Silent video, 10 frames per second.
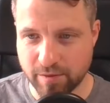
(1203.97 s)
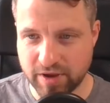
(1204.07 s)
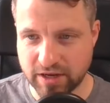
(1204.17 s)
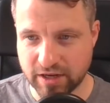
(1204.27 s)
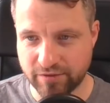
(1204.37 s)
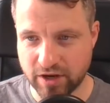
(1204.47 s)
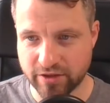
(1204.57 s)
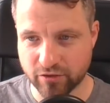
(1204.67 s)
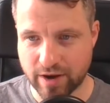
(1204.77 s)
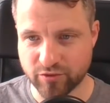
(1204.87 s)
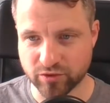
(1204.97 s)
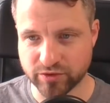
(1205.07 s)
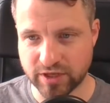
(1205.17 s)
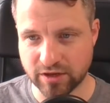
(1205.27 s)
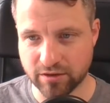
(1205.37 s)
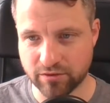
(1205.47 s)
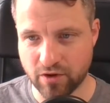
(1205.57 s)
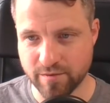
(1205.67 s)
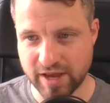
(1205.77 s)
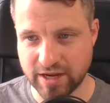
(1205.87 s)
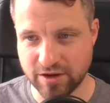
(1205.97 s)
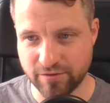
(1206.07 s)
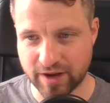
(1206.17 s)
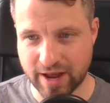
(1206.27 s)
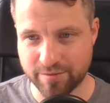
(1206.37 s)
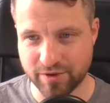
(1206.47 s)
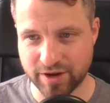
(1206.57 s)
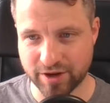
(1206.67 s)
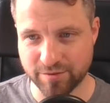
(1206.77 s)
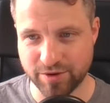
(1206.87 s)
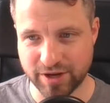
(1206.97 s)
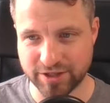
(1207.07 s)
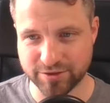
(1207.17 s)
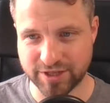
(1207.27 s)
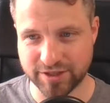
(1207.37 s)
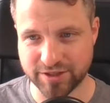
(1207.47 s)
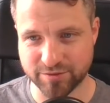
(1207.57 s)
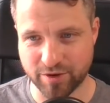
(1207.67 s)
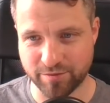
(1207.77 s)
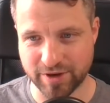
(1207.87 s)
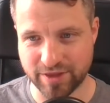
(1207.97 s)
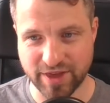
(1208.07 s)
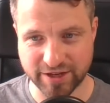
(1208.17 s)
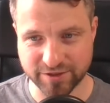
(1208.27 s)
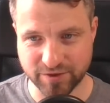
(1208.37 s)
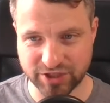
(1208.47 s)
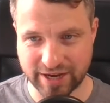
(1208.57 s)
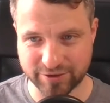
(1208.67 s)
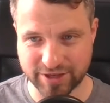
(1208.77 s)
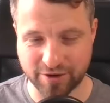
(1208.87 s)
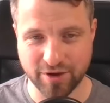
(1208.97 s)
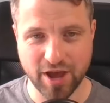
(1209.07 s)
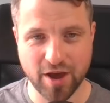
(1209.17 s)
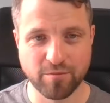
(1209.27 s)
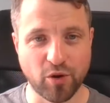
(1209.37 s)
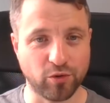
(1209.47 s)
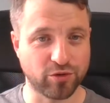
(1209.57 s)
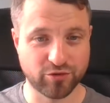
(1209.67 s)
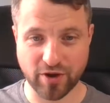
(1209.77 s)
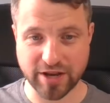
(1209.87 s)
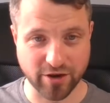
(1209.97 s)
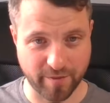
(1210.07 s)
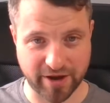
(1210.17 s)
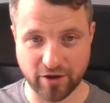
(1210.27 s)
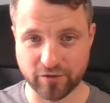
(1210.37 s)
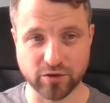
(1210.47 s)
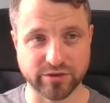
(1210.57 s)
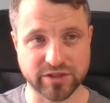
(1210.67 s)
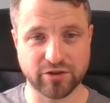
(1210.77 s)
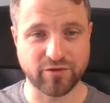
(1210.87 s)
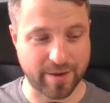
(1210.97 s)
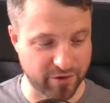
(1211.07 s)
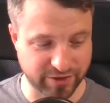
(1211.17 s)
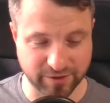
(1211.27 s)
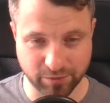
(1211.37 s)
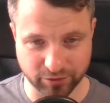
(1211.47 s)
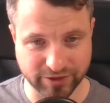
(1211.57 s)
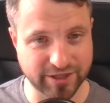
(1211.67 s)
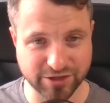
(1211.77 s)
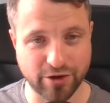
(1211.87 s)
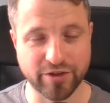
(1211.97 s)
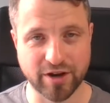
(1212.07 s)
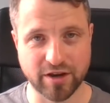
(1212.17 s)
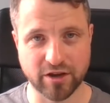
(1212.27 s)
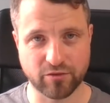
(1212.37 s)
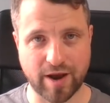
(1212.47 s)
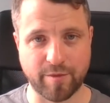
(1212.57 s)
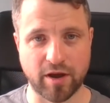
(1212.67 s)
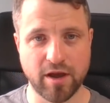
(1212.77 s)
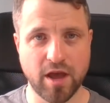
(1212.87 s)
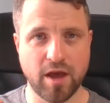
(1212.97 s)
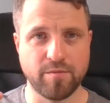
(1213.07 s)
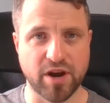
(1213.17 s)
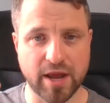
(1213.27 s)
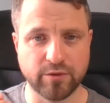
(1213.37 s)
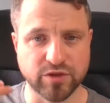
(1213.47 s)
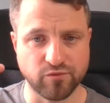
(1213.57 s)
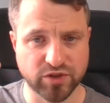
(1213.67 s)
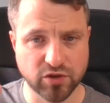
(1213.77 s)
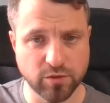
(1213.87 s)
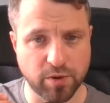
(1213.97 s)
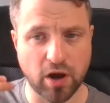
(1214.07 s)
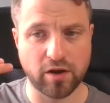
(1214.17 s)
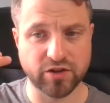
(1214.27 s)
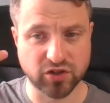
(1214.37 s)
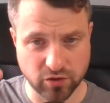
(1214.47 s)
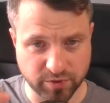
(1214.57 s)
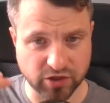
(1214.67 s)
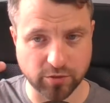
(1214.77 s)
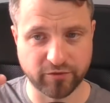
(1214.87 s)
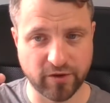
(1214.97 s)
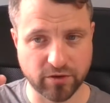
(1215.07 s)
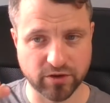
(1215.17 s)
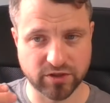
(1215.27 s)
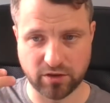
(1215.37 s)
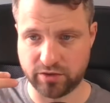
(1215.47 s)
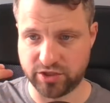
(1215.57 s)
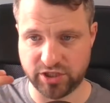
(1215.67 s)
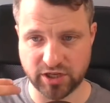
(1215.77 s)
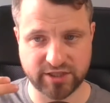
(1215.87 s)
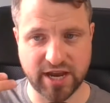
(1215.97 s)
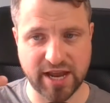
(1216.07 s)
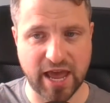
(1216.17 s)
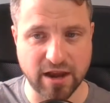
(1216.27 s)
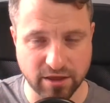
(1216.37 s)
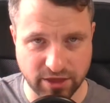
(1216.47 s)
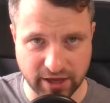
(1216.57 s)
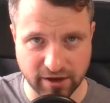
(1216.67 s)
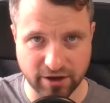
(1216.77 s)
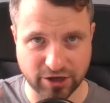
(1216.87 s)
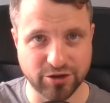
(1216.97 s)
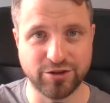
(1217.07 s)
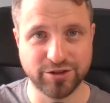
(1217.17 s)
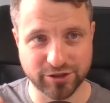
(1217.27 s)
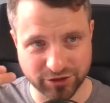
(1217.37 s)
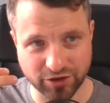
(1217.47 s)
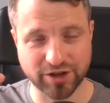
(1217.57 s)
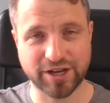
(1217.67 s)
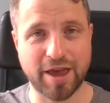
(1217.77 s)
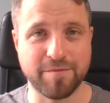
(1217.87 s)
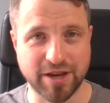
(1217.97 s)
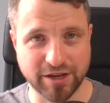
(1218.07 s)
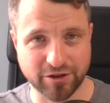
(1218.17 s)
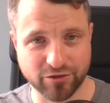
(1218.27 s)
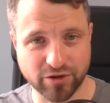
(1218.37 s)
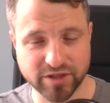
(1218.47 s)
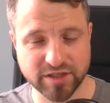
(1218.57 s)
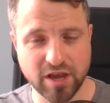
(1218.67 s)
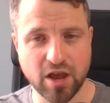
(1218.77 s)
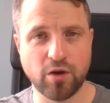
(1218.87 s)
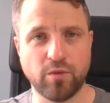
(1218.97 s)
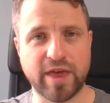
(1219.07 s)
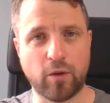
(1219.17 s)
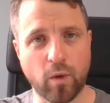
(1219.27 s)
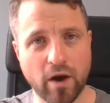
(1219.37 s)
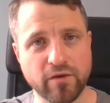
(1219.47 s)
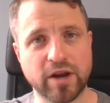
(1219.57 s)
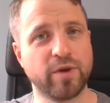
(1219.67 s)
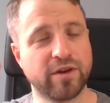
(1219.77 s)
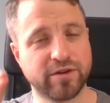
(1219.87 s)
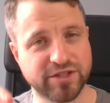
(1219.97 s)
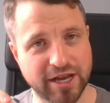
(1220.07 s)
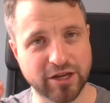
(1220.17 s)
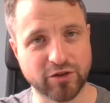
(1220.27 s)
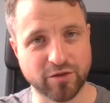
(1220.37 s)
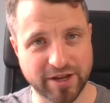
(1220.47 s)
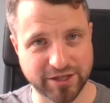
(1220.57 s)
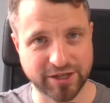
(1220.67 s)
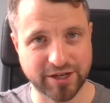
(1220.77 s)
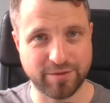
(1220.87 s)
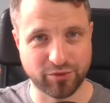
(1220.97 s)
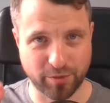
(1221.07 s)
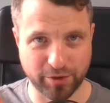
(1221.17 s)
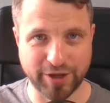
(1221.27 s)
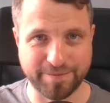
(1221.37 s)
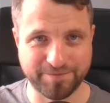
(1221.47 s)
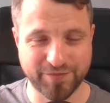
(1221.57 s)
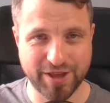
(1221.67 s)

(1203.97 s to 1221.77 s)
my opinion if you learn the grammar rules, then you can throw me any new vocabulary and I can put it into a sentence properly. Thanks for the shout out. Paul, great comment. Of course, grammar is important. It's not that I learned grammar, but I was super, super, super focused on just saying anything I could try and get meaning across without worrying whether I was saying it grammatically properly.